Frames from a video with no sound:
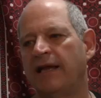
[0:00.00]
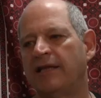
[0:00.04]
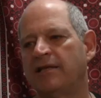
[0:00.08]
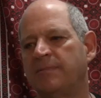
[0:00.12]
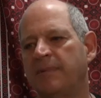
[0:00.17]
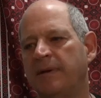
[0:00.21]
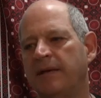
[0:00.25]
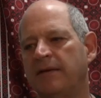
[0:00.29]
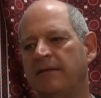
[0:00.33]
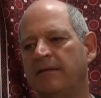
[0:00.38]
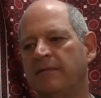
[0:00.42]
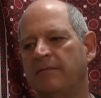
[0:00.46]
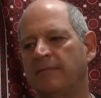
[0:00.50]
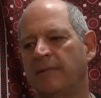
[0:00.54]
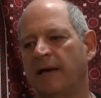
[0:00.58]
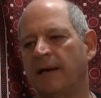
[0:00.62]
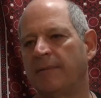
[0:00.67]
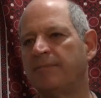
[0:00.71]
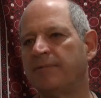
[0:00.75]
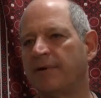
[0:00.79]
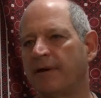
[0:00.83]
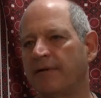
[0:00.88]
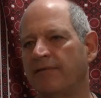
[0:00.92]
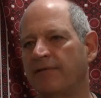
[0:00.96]
it's been my
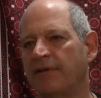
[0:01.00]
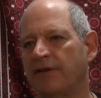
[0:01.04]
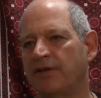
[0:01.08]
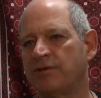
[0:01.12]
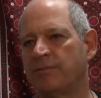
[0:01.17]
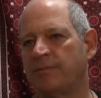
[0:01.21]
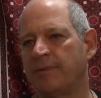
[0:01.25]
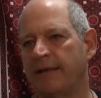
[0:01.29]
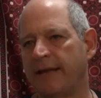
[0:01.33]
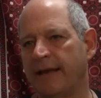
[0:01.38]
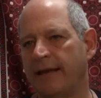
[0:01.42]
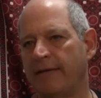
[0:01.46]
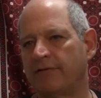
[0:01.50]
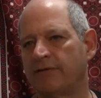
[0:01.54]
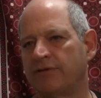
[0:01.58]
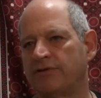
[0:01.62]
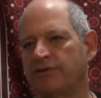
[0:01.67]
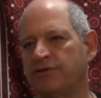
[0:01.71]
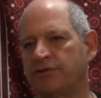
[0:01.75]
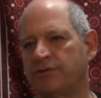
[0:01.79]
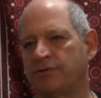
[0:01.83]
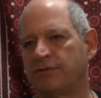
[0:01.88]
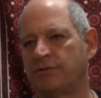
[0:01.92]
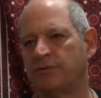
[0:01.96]
privilege to be able
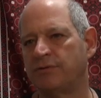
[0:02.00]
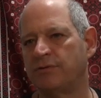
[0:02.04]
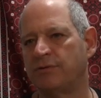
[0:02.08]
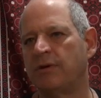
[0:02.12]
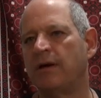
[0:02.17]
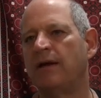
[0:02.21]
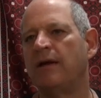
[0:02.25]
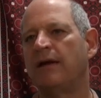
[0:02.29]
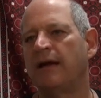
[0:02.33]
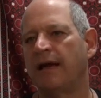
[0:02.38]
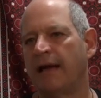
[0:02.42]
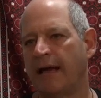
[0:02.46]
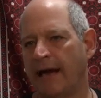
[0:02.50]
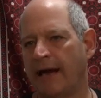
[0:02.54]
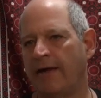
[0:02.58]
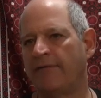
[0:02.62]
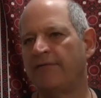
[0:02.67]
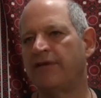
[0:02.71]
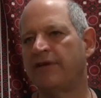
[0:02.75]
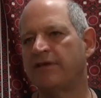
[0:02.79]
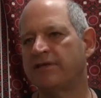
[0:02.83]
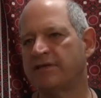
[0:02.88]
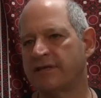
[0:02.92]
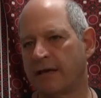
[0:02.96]
to
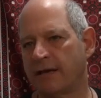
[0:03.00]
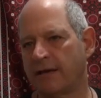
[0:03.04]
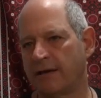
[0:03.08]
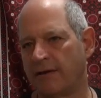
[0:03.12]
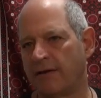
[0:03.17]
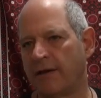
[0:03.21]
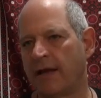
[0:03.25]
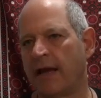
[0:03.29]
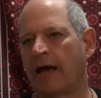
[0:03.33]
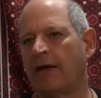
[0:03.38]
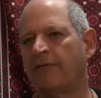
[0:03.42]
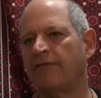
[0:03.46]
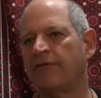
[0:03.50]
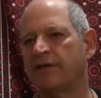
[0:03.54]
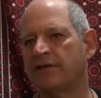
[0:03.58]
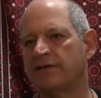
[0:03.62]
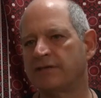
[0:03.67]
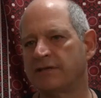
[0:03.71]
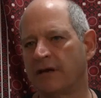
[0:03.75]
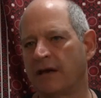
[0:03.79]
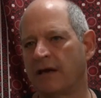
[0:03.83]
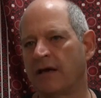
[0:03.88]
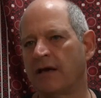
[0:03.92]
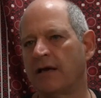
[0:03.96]
have this have
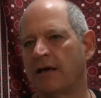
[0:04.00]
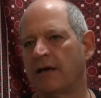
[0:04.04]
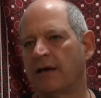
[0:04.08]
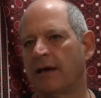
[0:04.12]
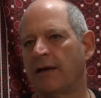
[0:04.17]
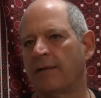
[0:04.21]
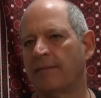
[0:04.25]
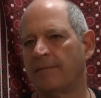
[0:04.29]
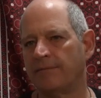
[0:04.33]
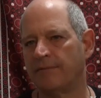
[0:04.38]
this uh,